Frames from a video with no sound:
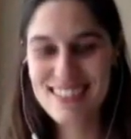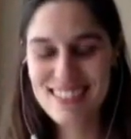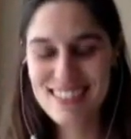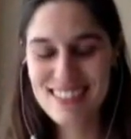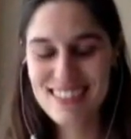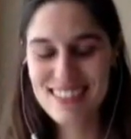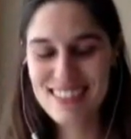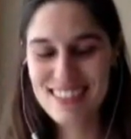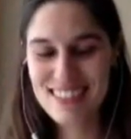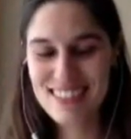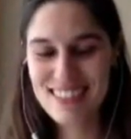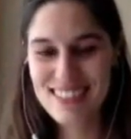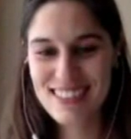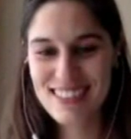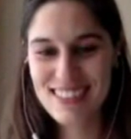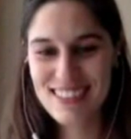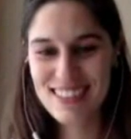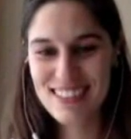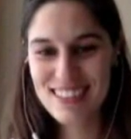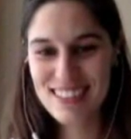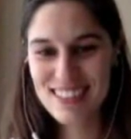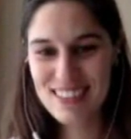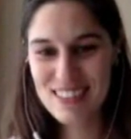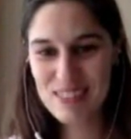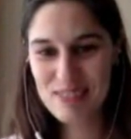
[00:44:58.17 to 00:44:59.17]

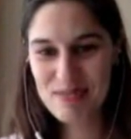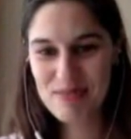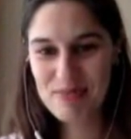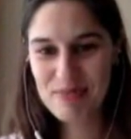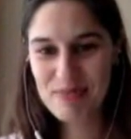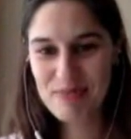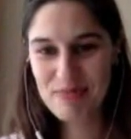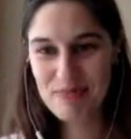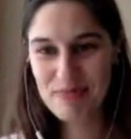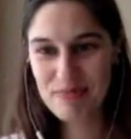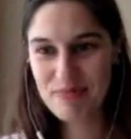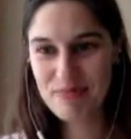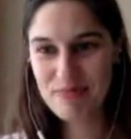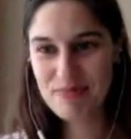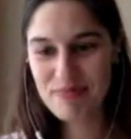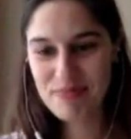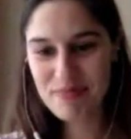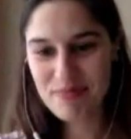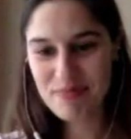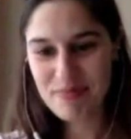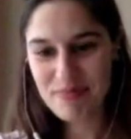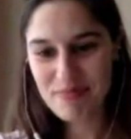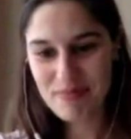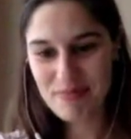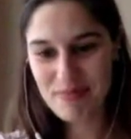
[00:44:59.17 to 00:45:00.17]

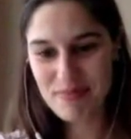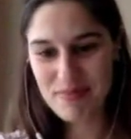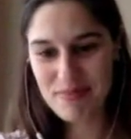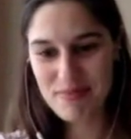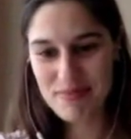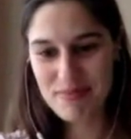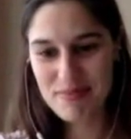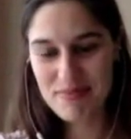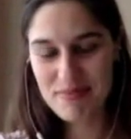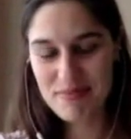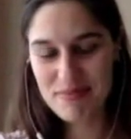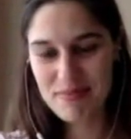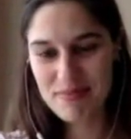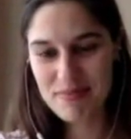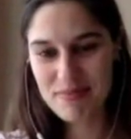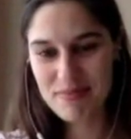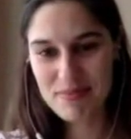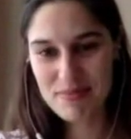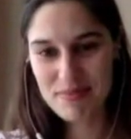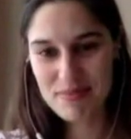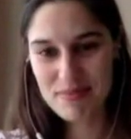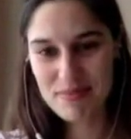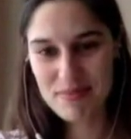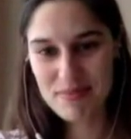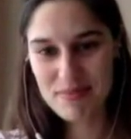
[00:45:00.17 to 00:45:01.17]

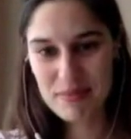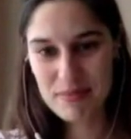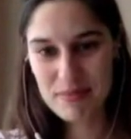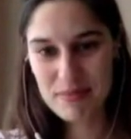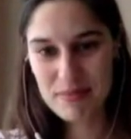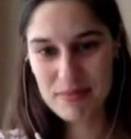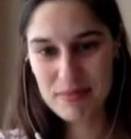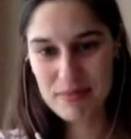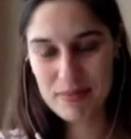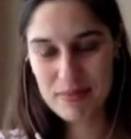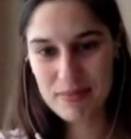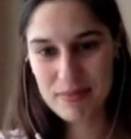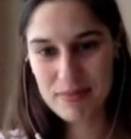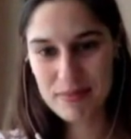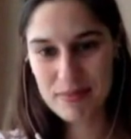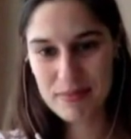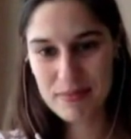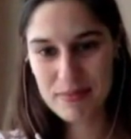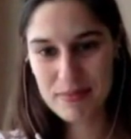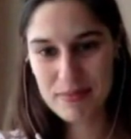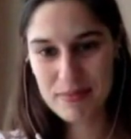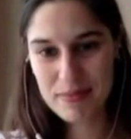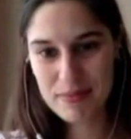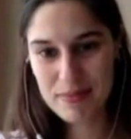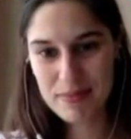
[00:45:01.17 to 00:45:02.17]

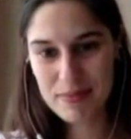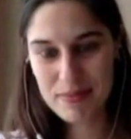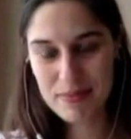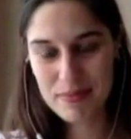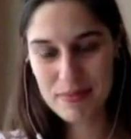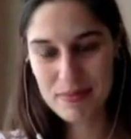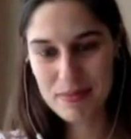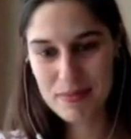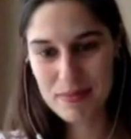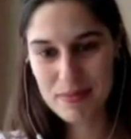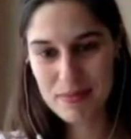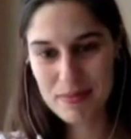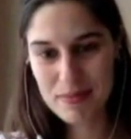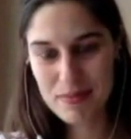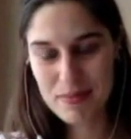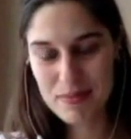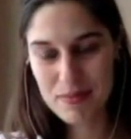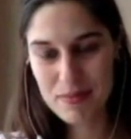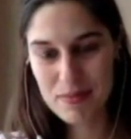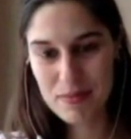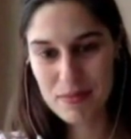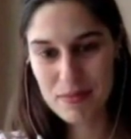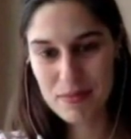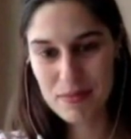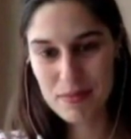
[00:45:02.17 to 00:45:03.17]

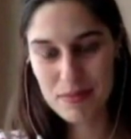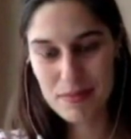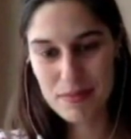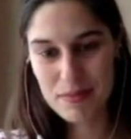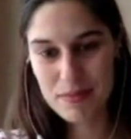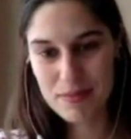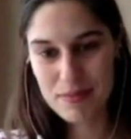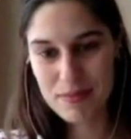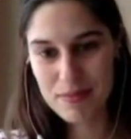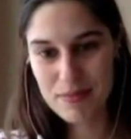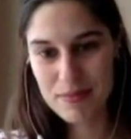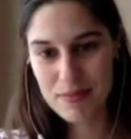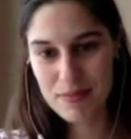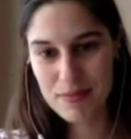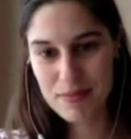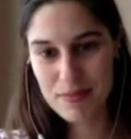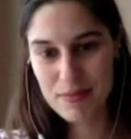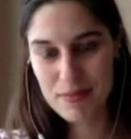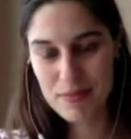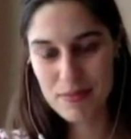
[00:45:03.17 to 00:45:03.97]
The person shown says nothing.